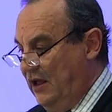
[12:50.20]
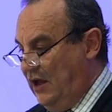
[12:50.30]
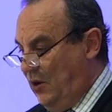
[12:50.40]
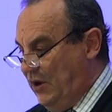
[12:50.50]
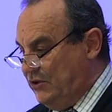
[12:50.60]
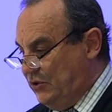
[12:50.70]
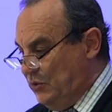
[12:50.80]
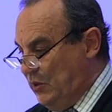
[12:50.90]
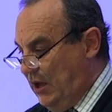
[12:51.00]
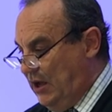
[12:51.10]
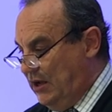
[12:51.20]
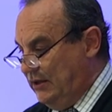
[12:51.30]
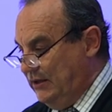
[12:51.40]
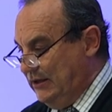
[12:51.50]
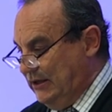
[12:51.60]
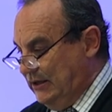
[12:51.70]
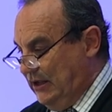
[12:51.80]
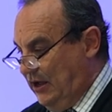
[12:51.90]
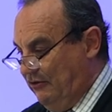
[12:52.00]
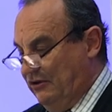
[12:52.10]
I wanted to uh,
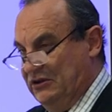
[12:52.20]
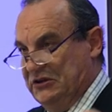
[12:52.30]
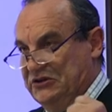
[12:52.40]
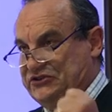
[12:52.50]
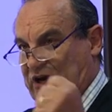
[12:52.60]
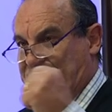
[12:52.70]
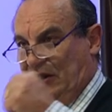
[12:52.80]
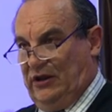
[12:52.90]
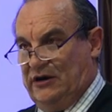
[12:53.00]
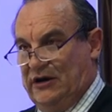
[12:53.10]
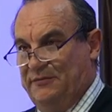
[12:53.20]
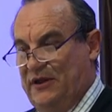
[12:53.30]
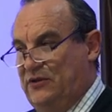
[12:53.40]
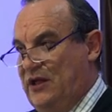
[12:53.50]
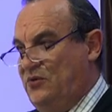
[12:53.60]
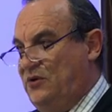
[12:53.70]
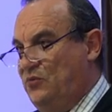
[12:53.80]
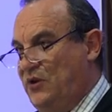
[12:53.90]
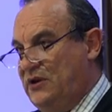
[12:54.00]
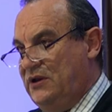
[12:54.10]
uh, serve the Lord. But then
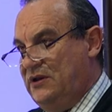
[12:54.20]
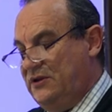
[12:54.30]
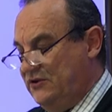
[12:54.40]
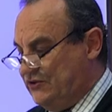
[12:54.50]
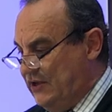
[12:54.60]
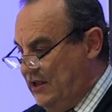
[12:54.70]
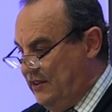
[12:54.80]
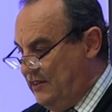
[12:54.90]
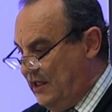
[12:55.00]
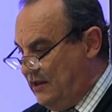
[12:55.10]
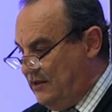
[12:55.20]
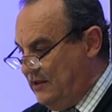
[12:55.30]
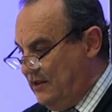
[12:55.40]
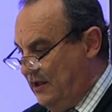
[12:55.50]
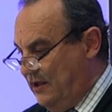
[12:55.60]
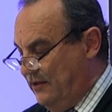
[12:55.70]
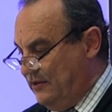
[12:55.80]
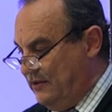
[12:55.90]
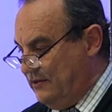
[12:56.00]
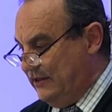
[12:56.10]
when you see that uh,
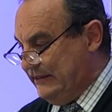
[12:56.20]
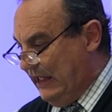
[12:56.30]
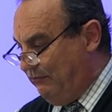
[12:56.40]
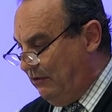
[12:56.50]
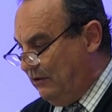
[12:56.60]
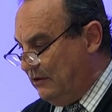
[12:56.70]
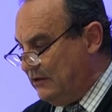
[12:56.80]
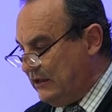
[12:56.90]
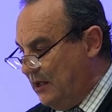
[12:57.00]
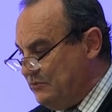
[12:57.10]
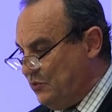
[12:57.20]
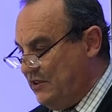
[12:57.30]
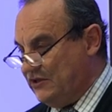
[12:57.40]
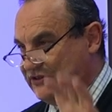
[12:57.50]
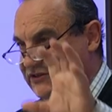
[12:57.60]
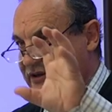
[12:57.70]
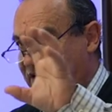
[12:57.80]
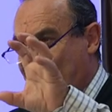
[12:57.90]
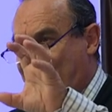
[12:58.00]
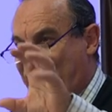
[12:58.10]
the devil comes with his
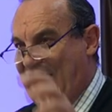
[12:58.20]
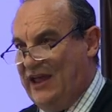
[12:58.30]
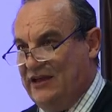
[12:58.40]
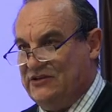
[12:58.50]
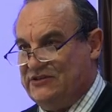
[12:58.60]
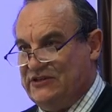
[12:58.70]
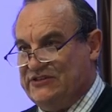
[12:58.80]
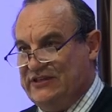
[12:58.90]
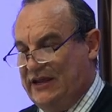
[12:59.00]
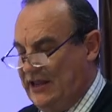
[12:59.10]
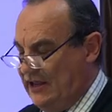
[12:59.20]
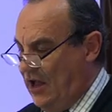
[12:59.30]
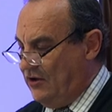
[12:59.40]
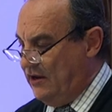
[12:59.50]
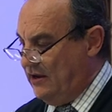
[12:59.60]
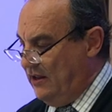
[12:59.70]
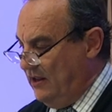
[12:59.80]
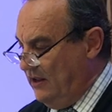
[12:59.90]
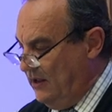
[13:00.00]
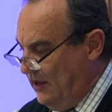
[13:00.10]
fangs sticking out and
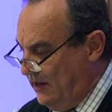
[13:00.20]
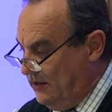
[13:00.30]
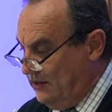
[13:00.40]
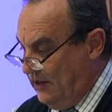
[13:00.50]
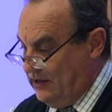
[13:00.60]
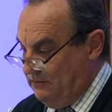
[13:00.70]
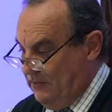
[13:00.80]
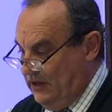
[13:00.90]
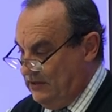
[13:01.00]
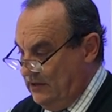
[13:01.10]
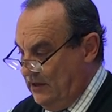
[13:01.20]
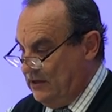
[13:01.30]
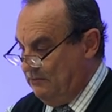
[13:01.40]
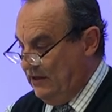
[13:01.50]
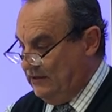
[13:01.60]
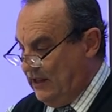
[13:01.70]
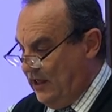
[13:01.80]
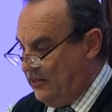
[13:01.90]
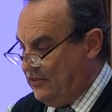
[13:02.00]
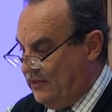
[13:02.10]
and it, can mean it can mean death.